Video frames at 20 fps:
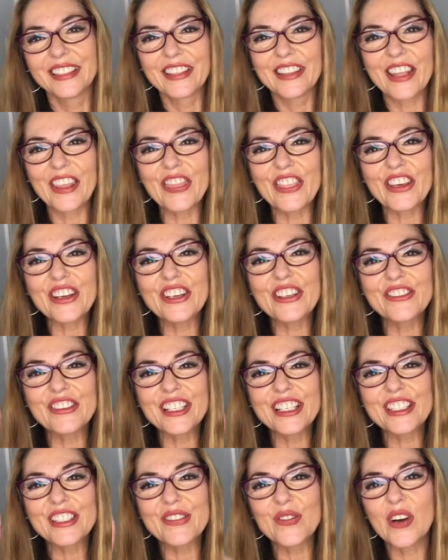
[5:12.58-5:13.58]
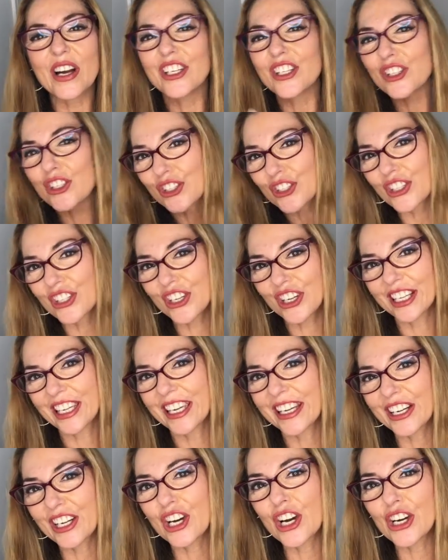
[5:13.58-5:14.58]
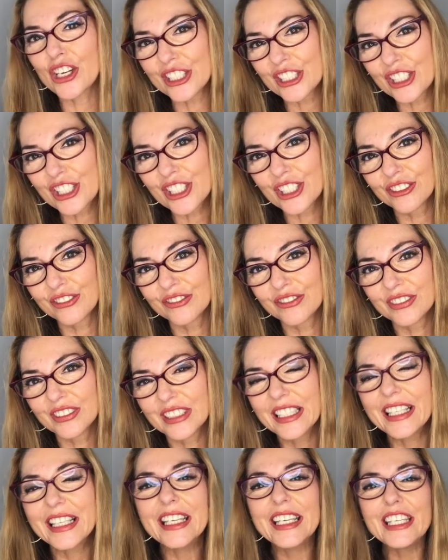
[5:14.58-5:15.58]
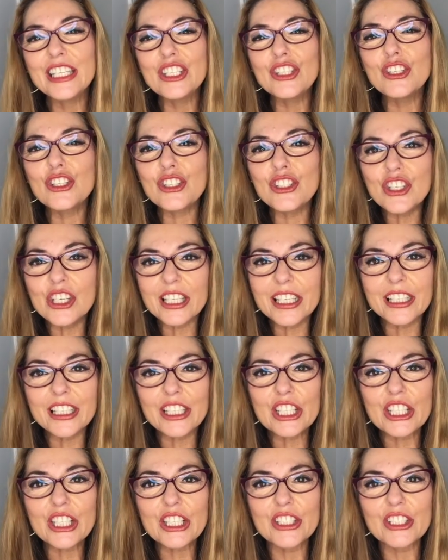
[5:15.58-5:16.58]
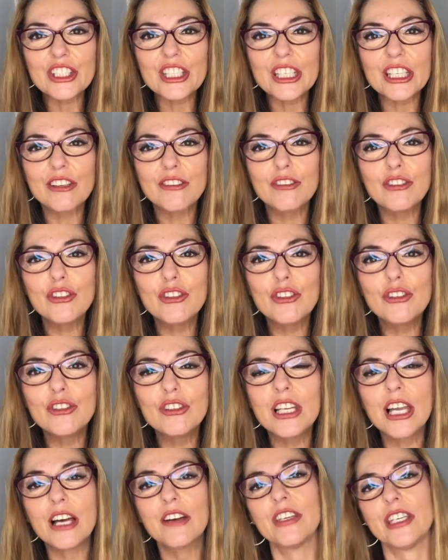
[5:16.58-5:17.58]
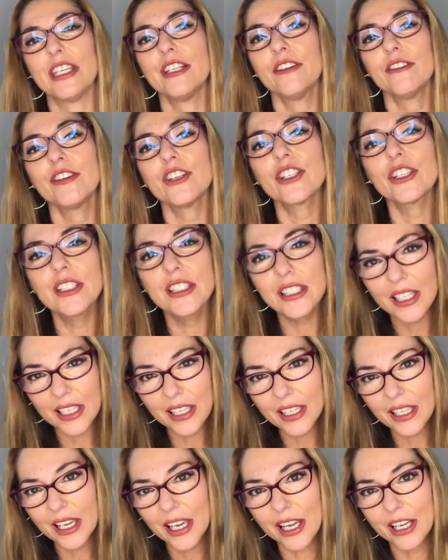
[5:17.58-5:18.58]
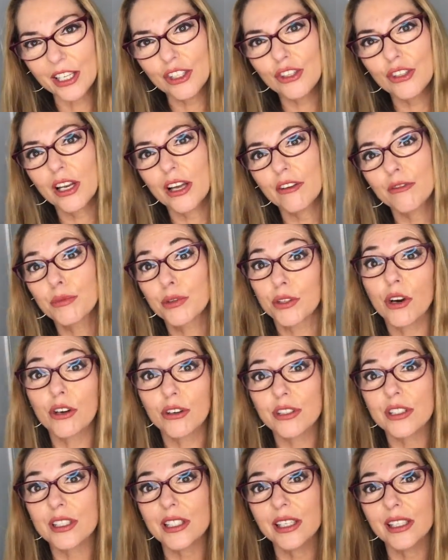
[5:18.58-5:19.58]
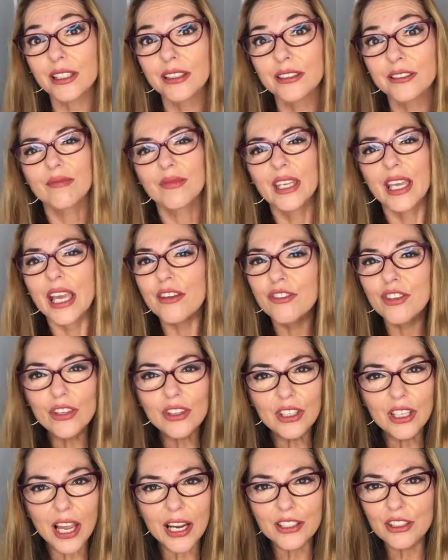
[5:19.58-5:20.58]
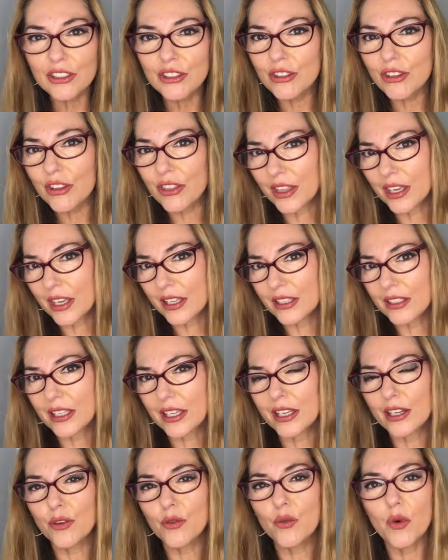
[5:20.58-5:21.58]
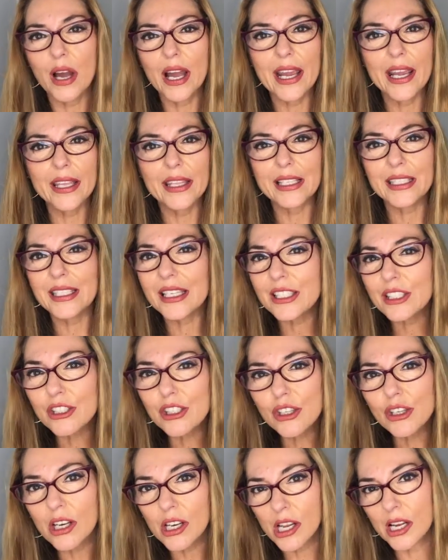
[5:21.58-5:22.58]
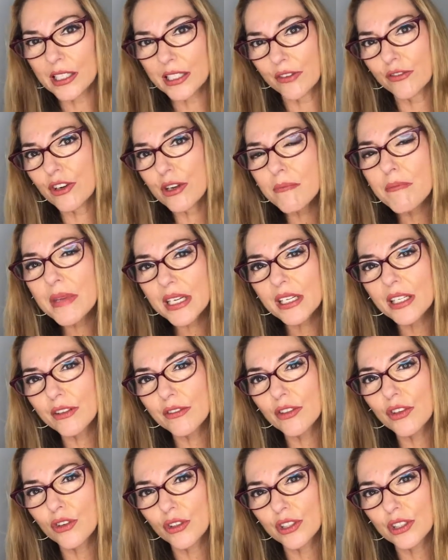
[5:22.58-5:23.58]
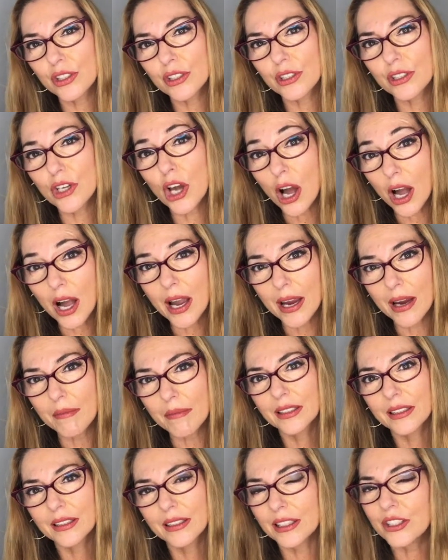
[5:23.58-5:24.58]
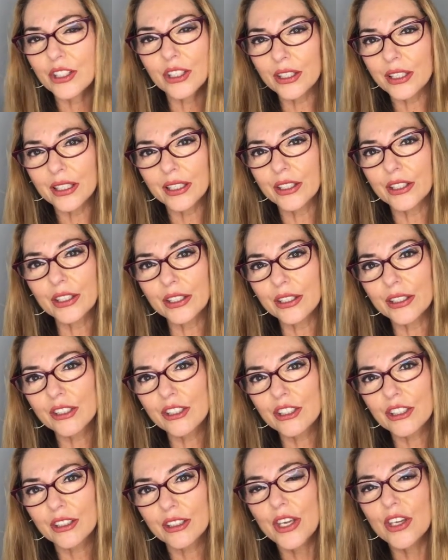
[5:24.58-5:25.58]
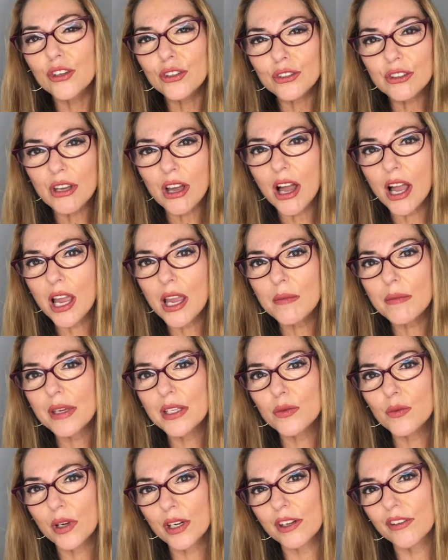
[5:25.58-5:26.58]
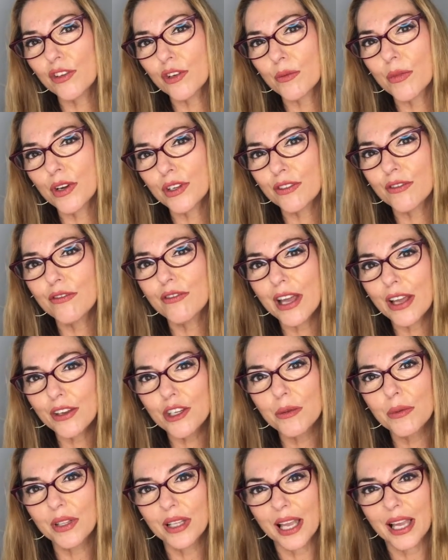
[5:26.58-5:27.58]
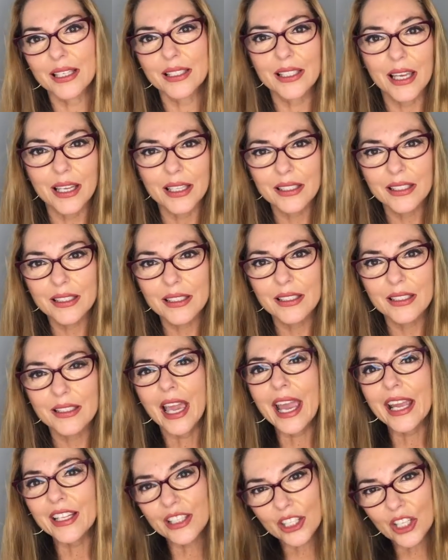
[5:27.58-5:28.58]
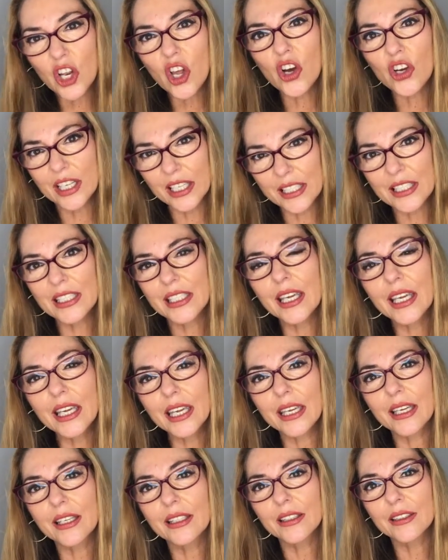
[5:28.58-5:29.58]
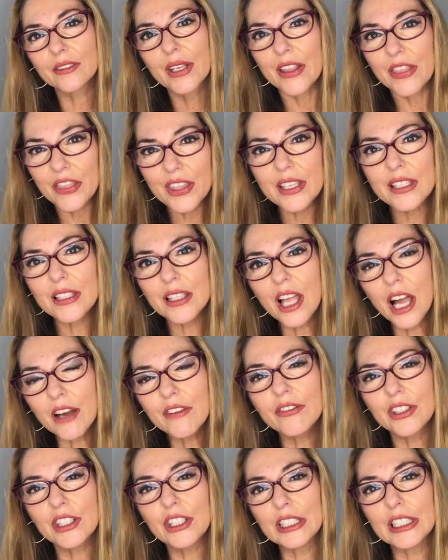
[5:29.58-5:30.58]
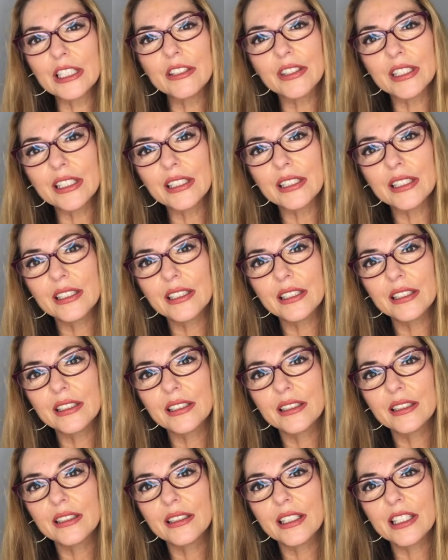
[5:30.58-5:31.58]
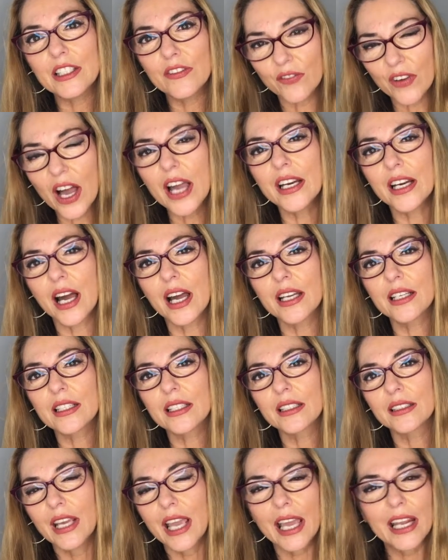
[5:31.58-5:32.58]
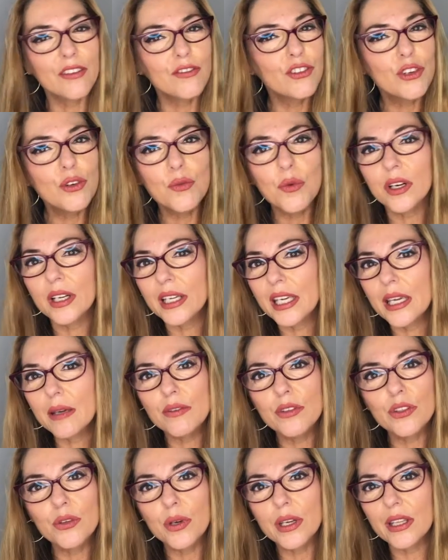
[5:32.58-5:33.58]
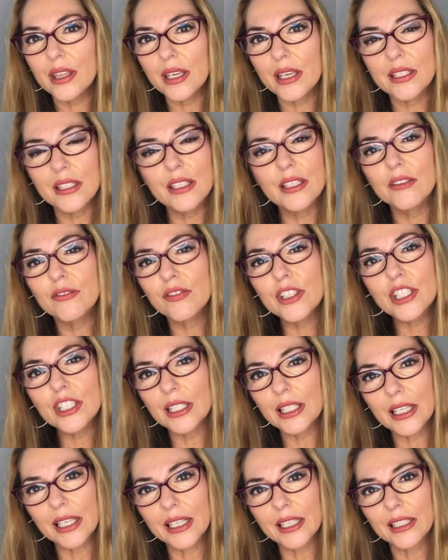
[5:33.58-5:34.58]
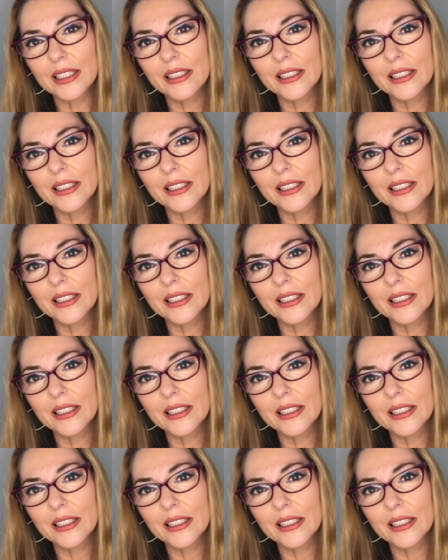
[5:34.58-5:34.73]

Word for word: The third reason why you should not get a coach. You should not get a coach if you love inefficiency and you love bureaucracy. If you like to do things in a way that doesn't utilize every minute of your time, then don't get a coach. Your time is one of your most valuable assets, and the clock is ticking. This life that you're living is finite. And if you want to keep doing things inefficiently